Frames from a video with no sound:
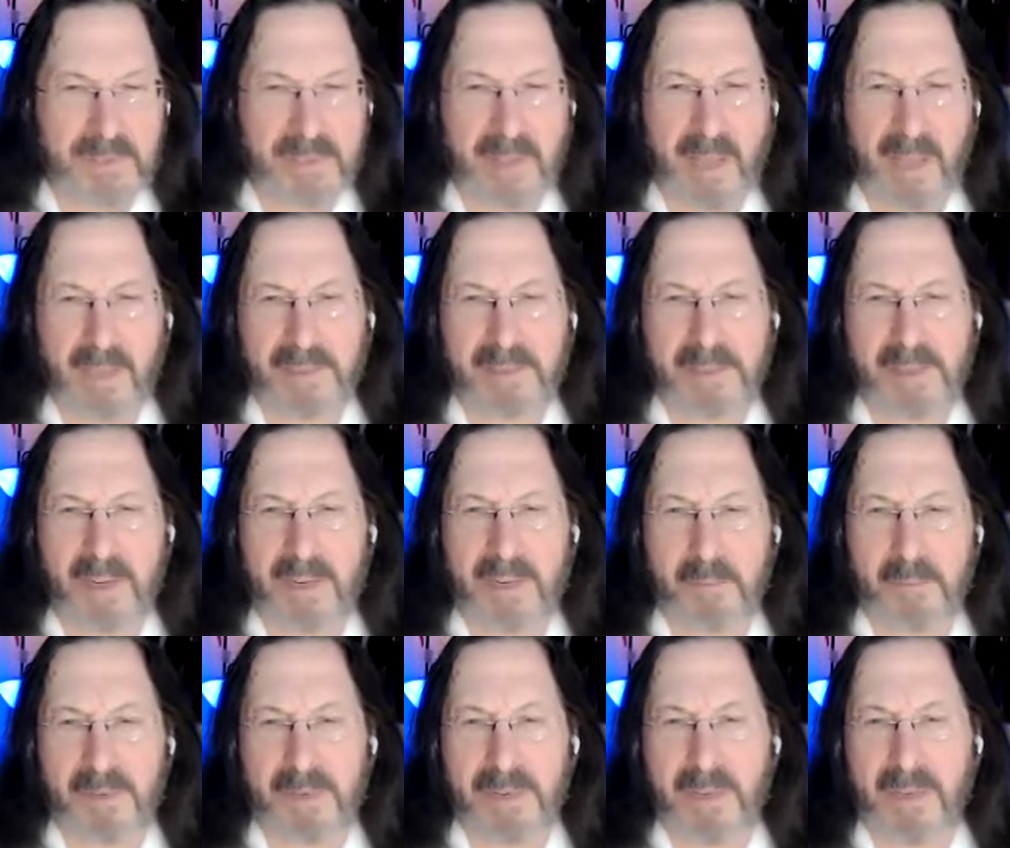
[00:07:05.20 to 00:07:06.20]
this
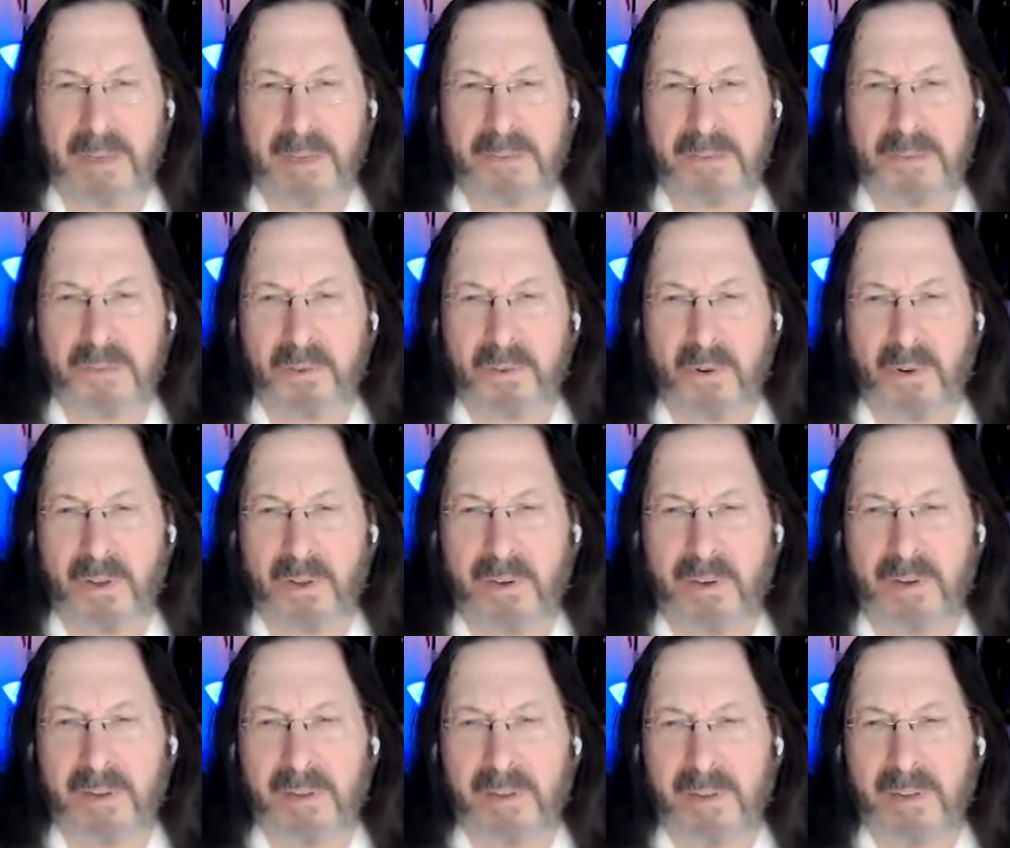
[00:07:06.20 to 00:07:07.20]
taxonomy is
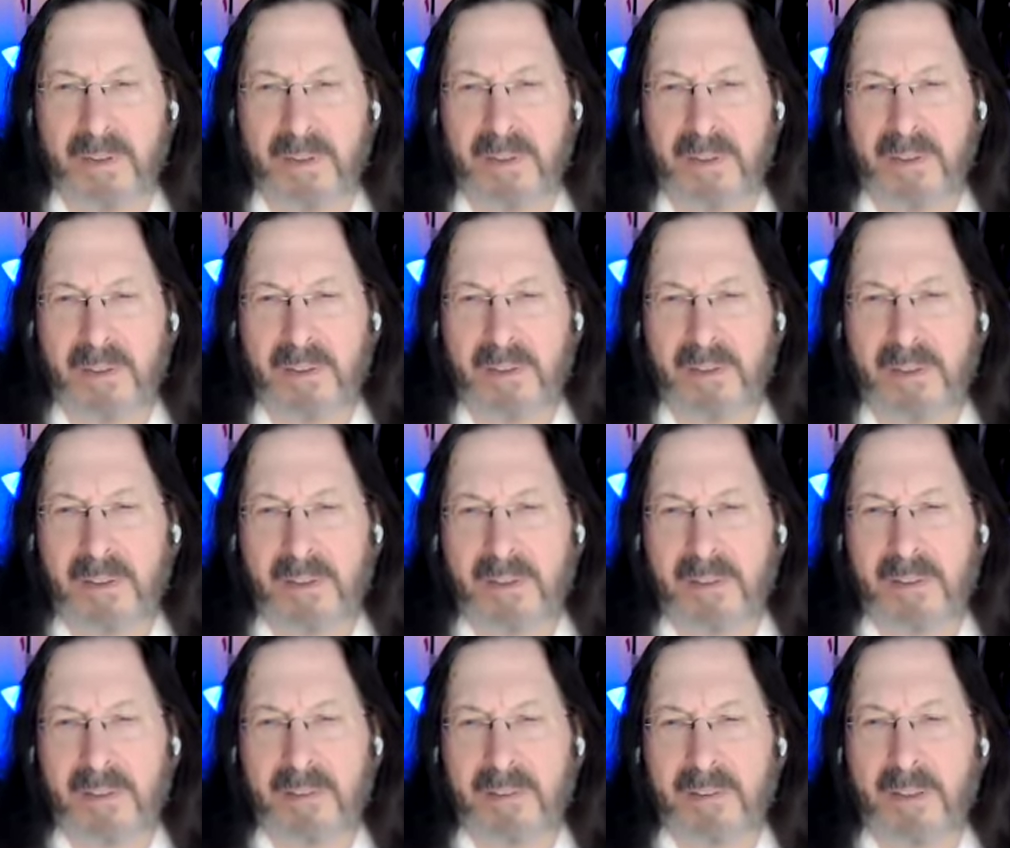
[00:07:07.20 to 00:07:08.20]
drawn,
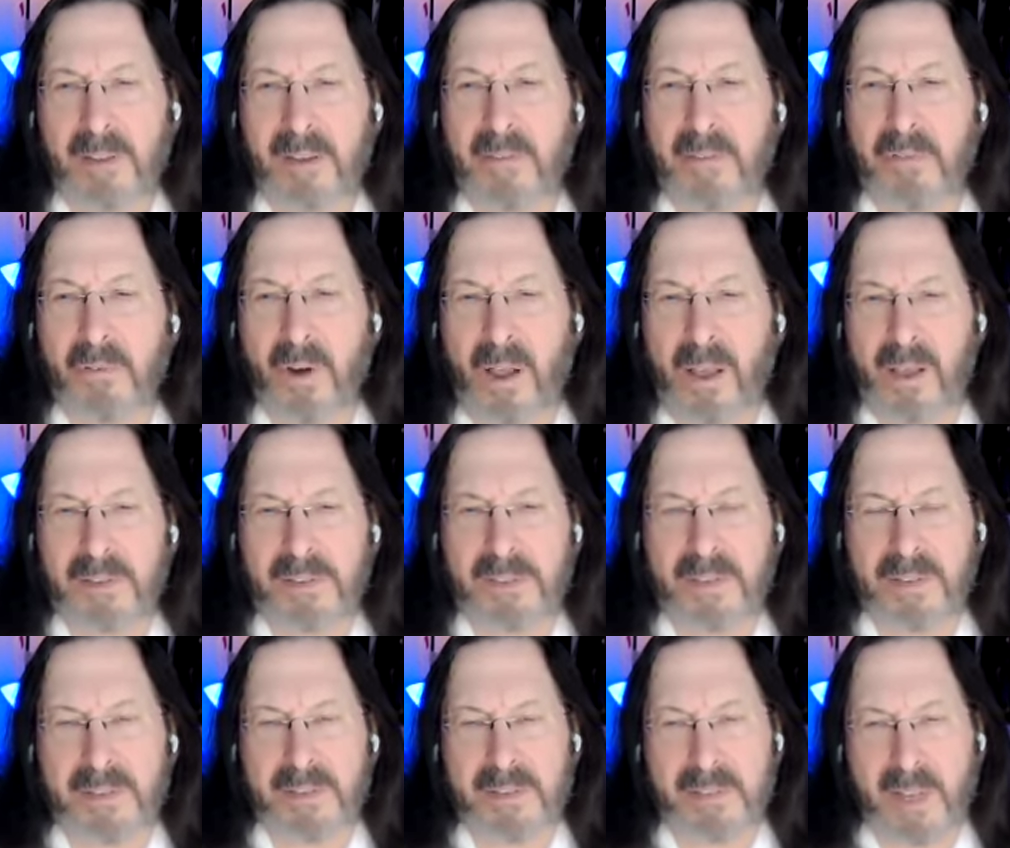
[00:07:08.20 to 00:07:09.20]
they give rise
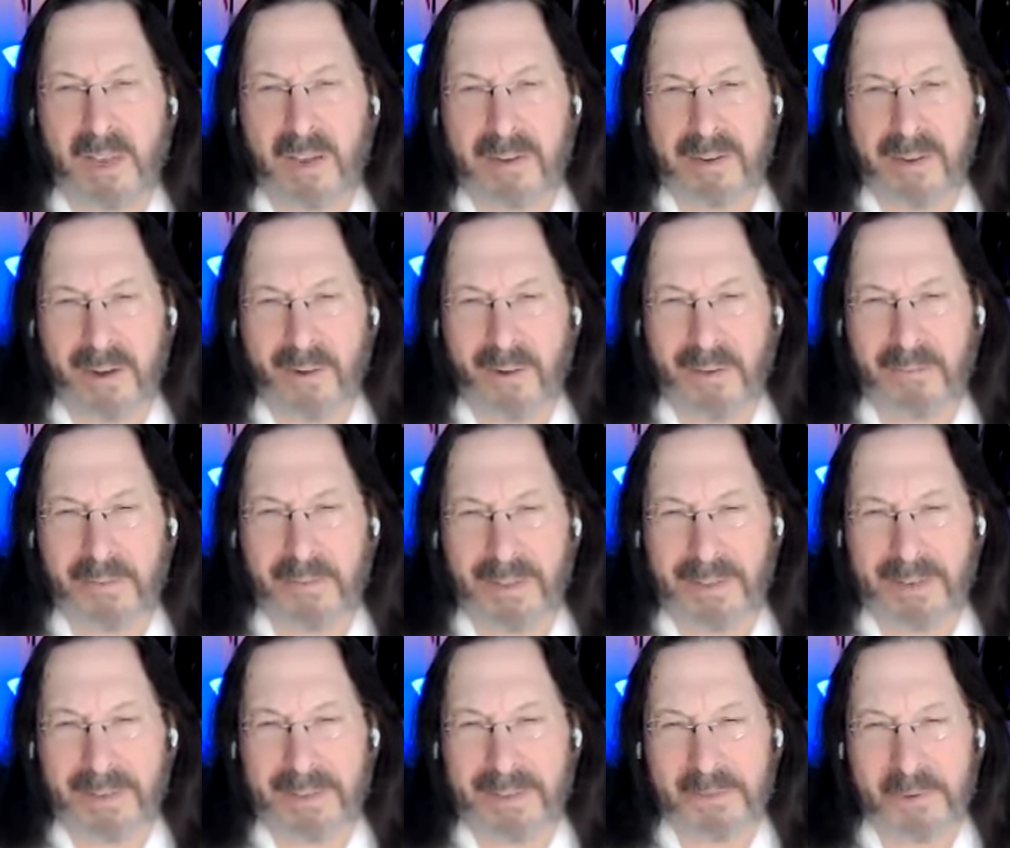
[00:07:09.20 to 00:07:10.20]
to the secondary
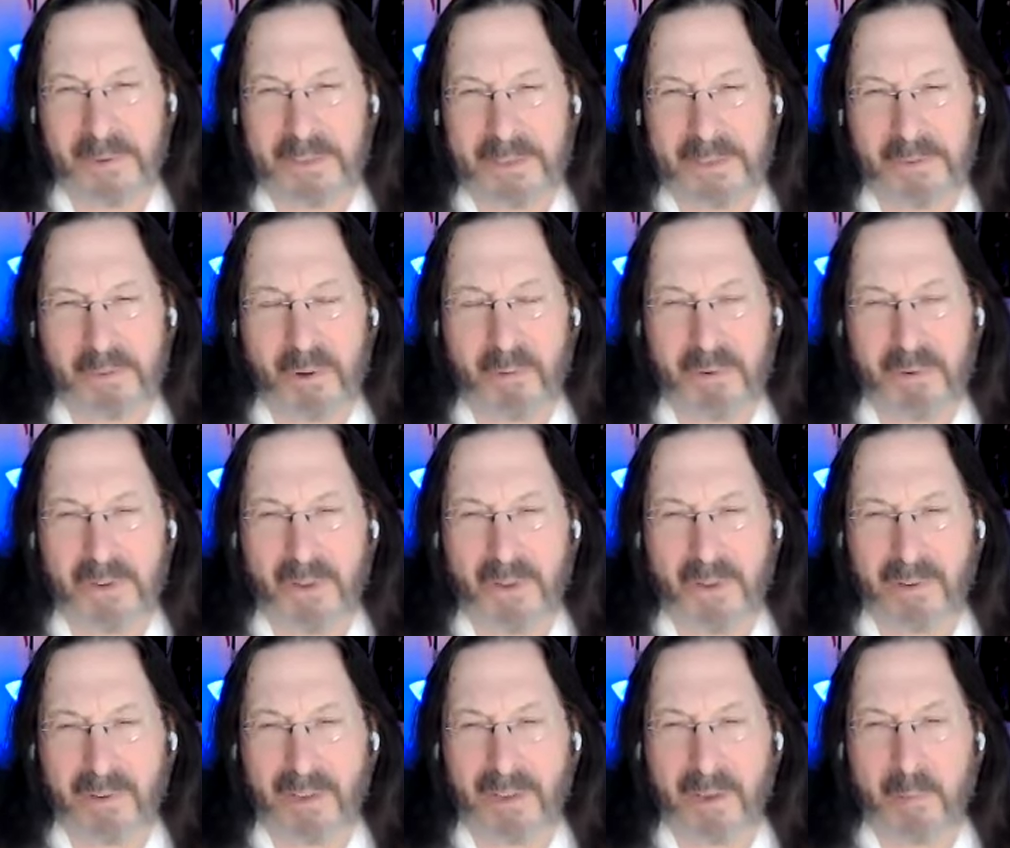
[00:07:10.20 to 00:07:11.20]
feelings, which is what we're
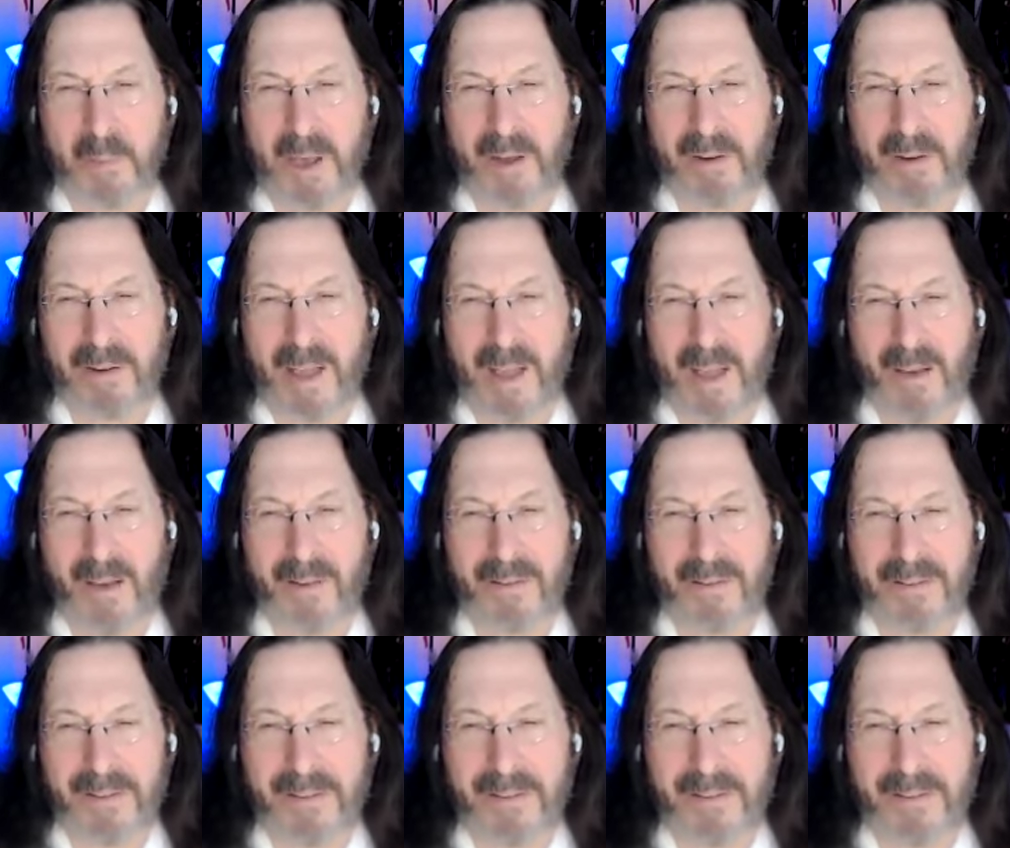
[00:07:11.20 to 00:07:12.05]
talking about now.